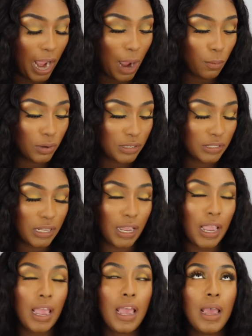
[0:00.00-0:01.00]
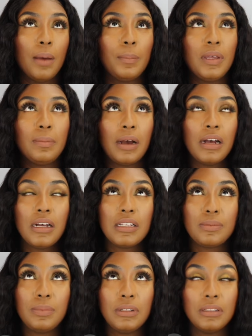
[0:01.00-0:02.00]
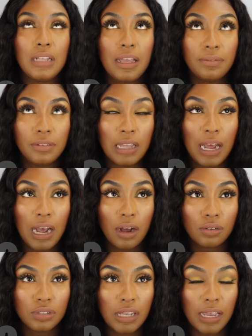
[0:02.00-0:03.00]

I want to say me and my husband left the house